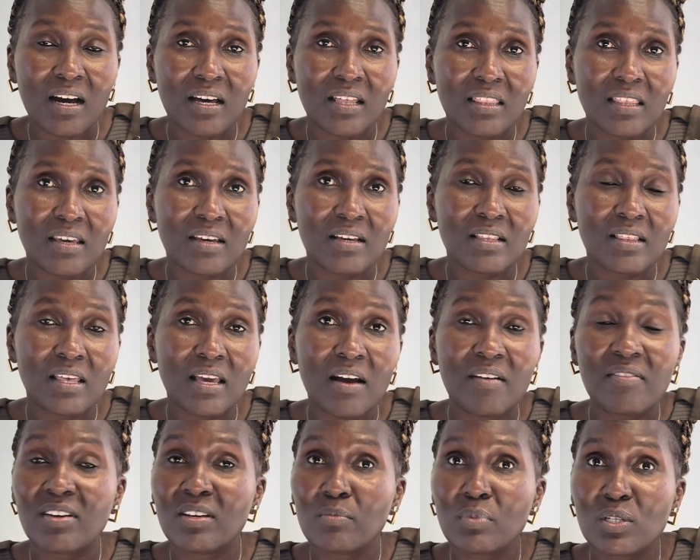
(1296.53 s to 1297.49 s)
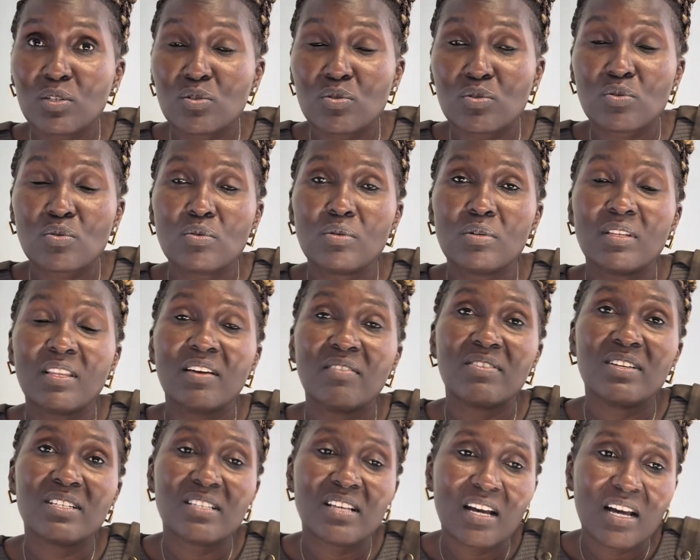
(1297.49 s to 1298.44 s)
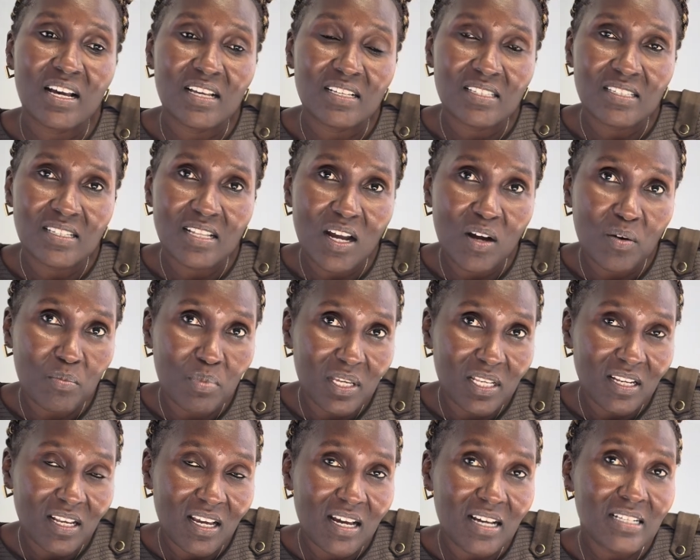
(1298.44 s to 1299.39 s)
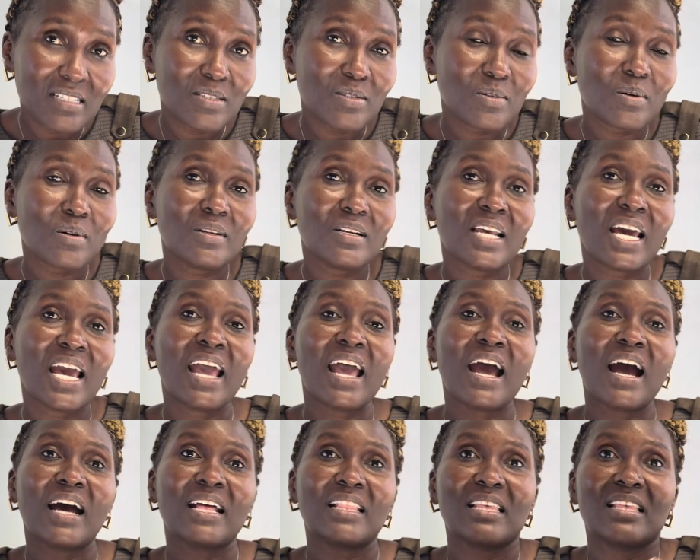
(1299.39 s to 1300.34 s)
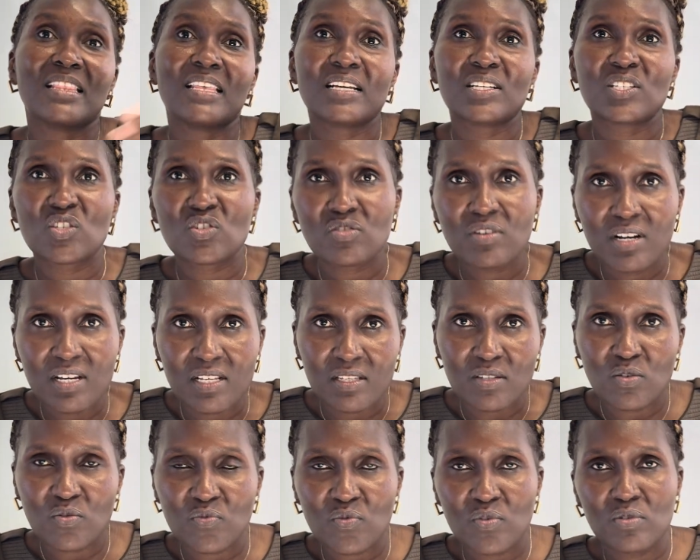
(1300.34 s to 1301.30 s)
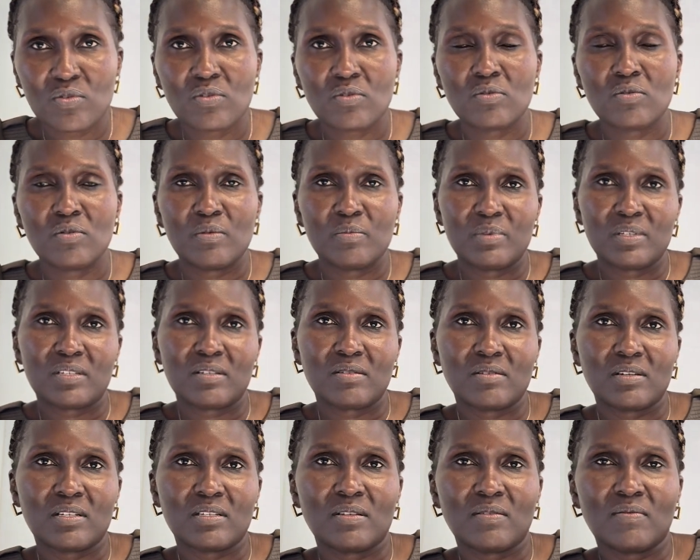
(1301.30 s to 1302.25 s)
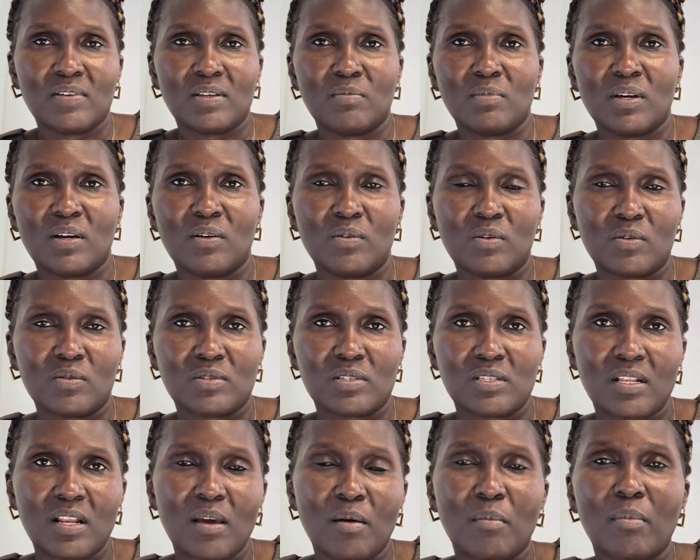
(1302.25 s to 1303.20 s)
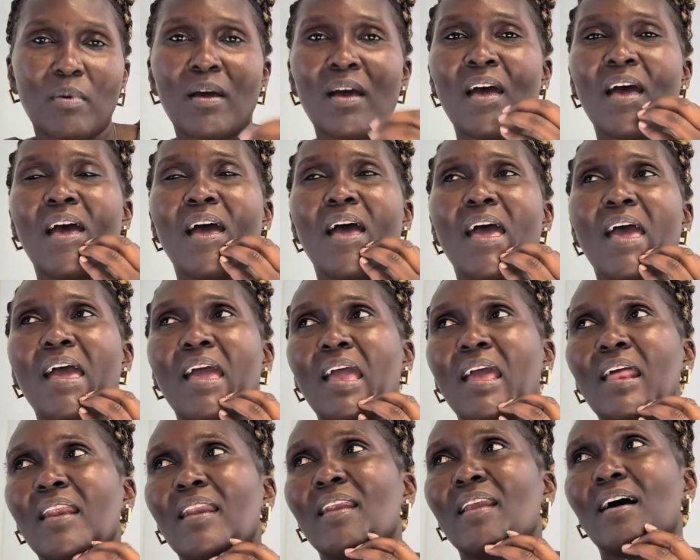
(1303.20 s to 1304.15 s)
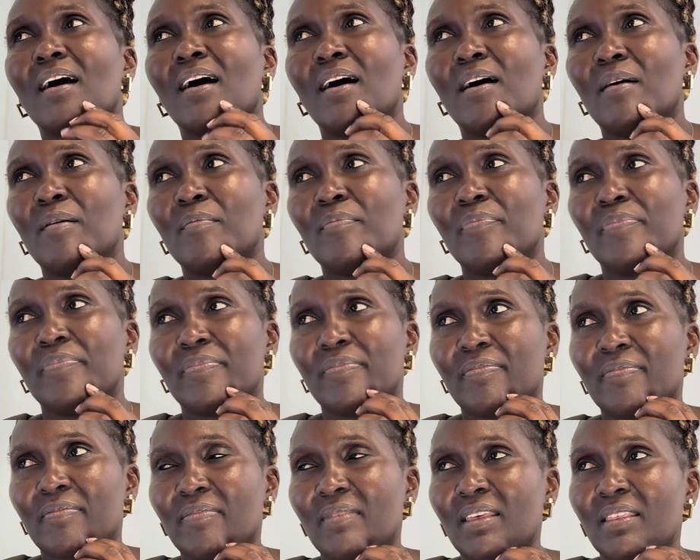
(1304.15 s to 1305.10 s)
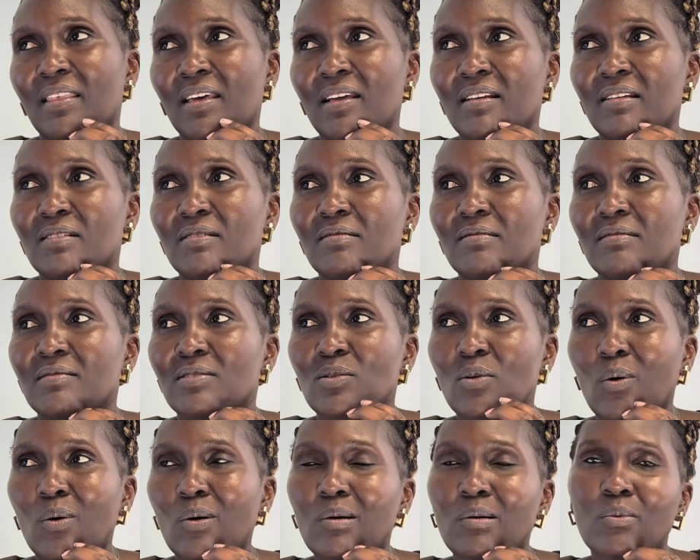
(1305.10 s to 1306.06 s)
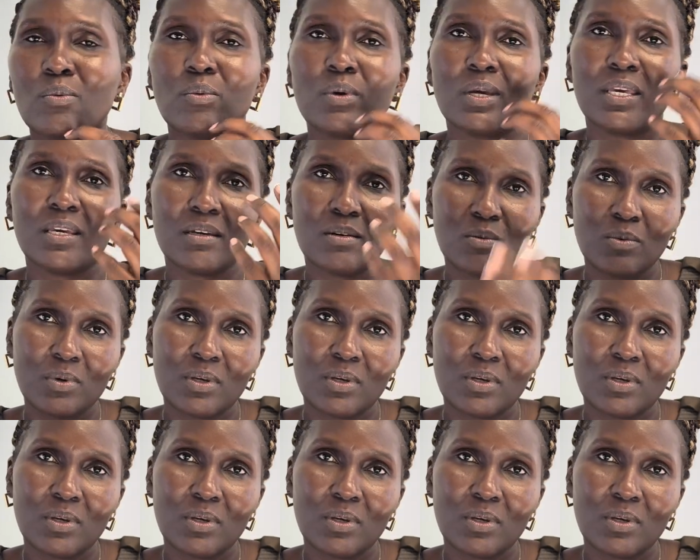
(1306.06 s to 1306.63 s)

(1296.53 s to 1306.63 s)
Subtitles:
they haven't been to school, their visa has now been cancelled, and then they're stressed. Of course you're going to be stressed, even me, I will not sleep. And then so we